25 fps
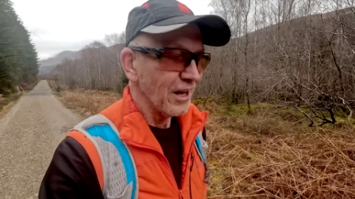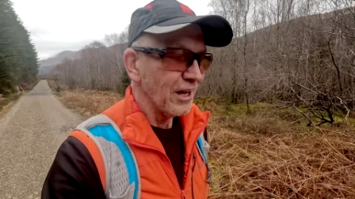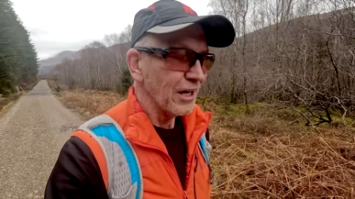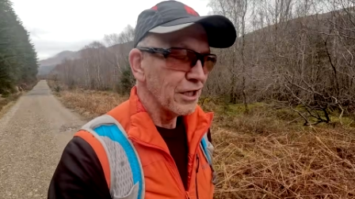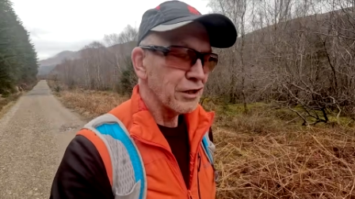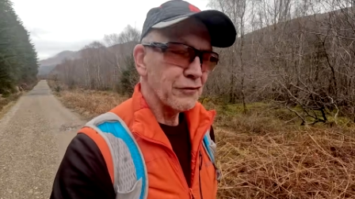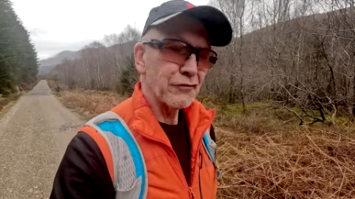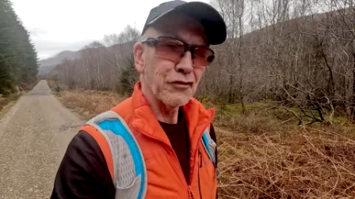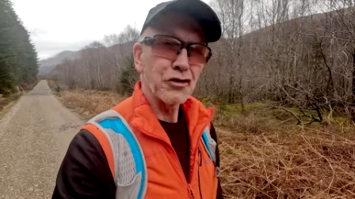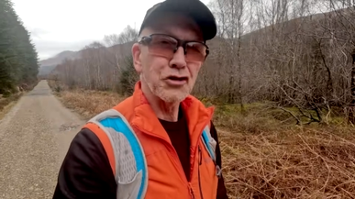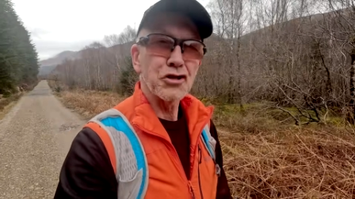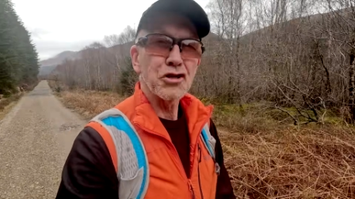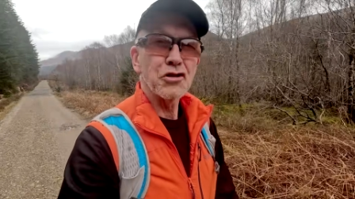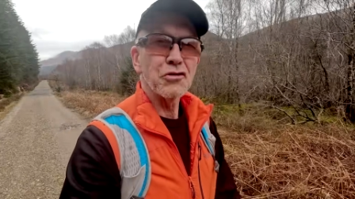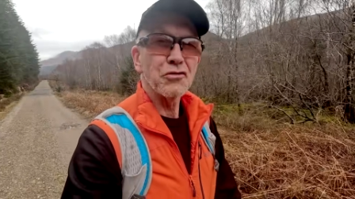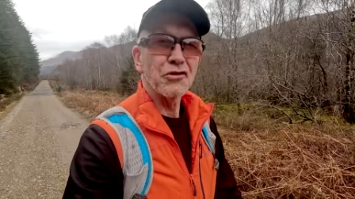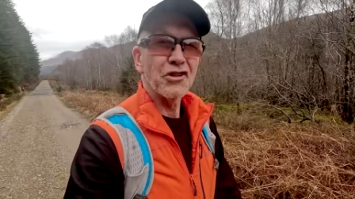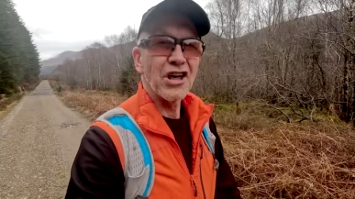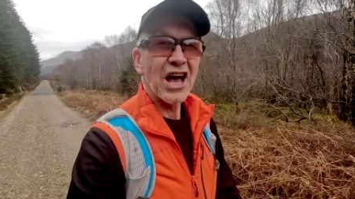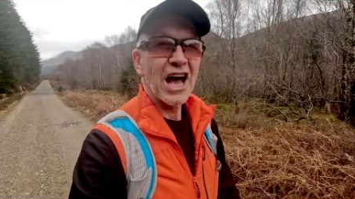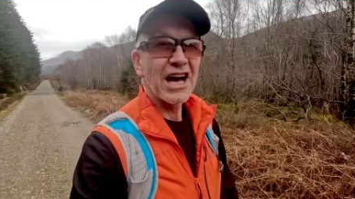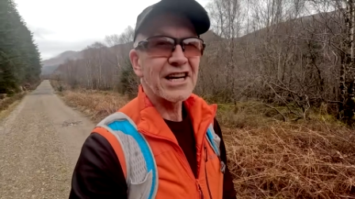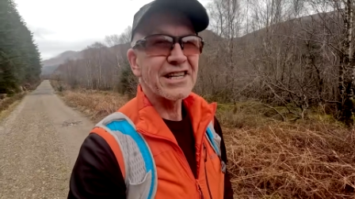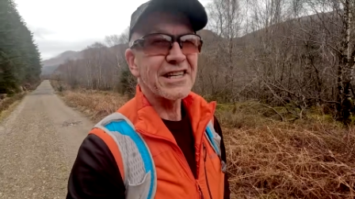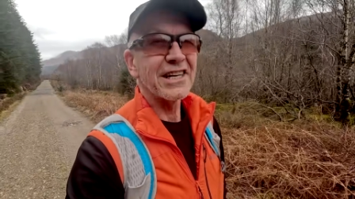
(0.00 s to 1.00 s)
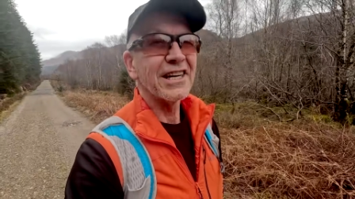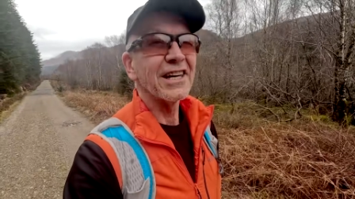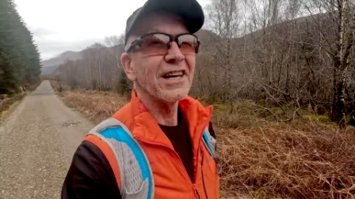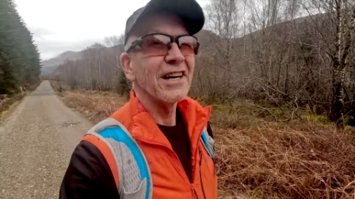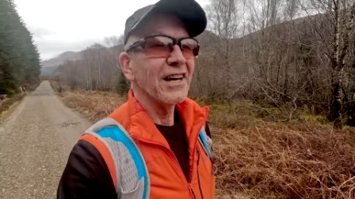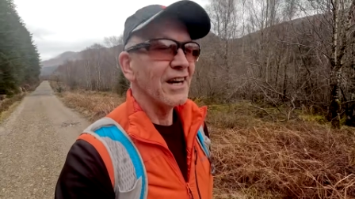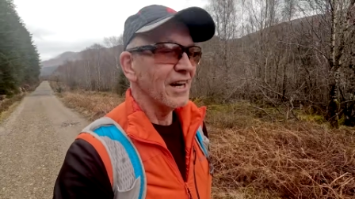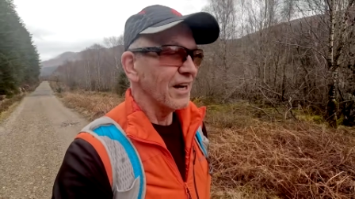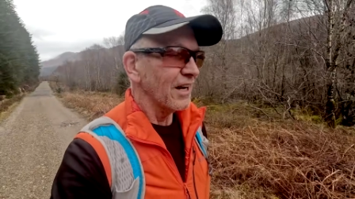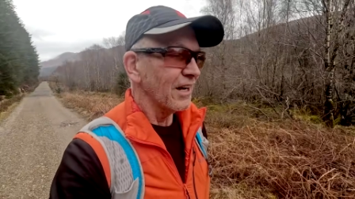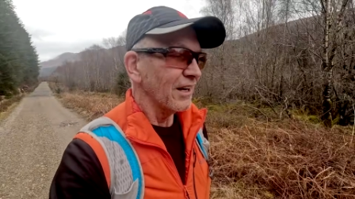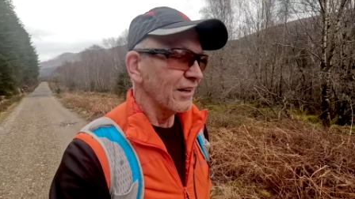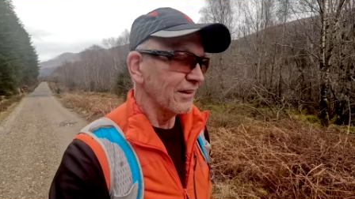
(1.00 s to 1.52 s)
And if you do that,
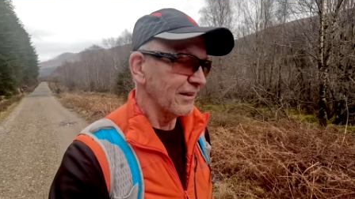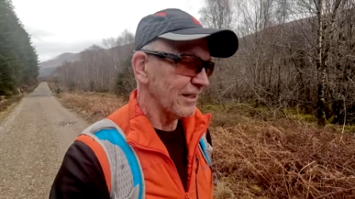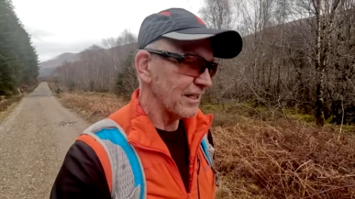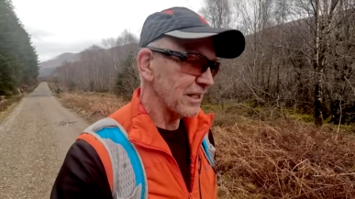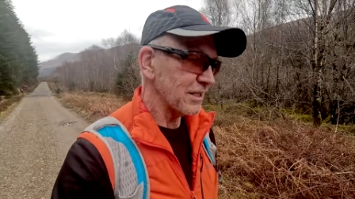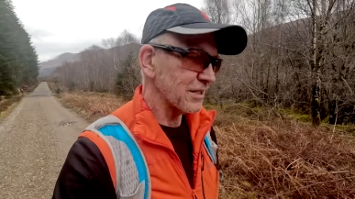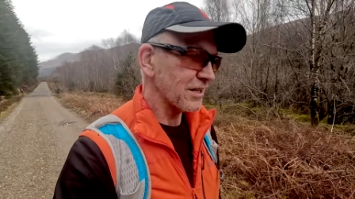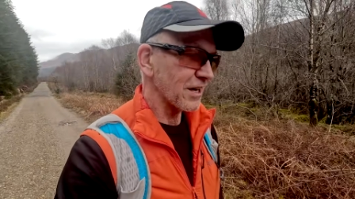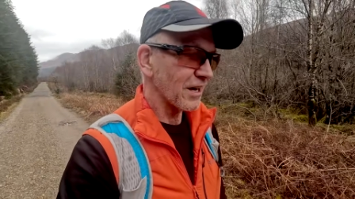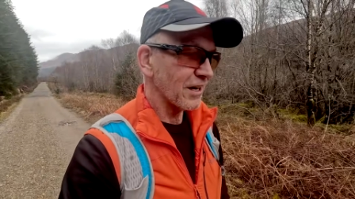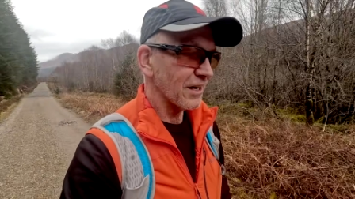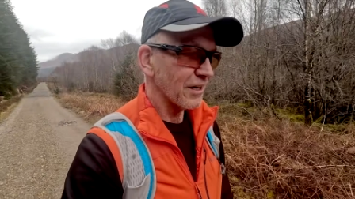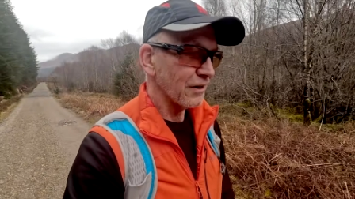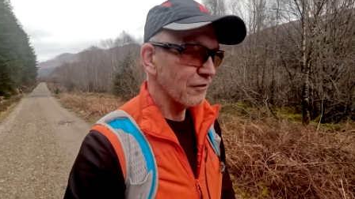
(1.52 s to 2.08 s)
these